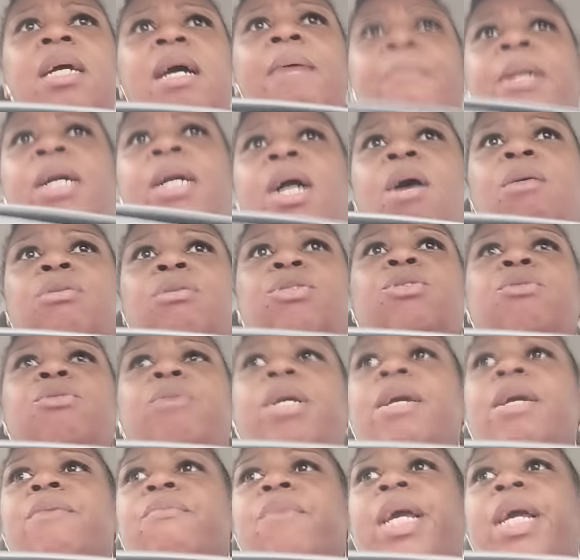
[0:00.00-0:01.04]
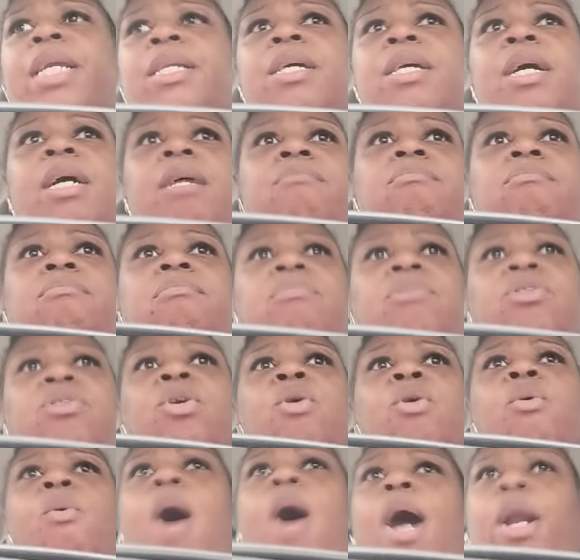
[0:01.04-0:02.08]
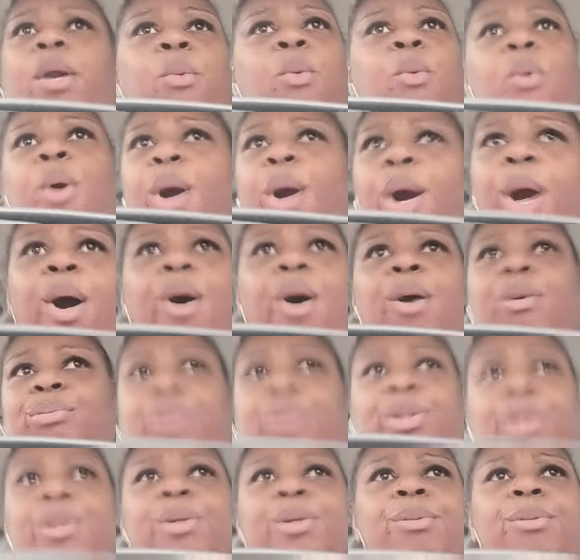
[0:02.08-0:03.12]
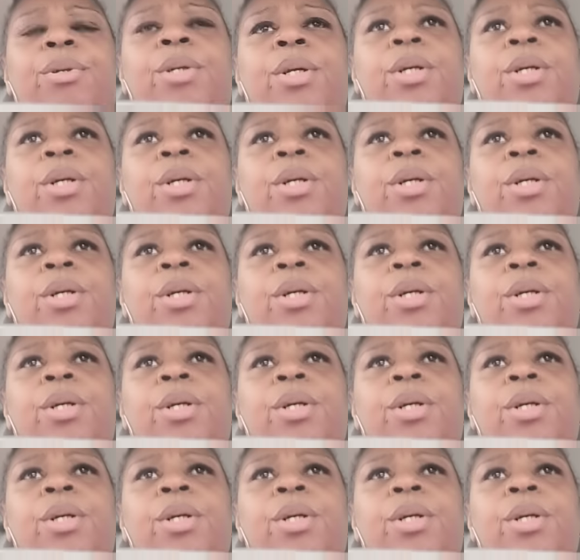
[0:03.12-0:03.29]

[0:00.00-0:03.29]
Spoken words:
because you're getting ready to do what the world do.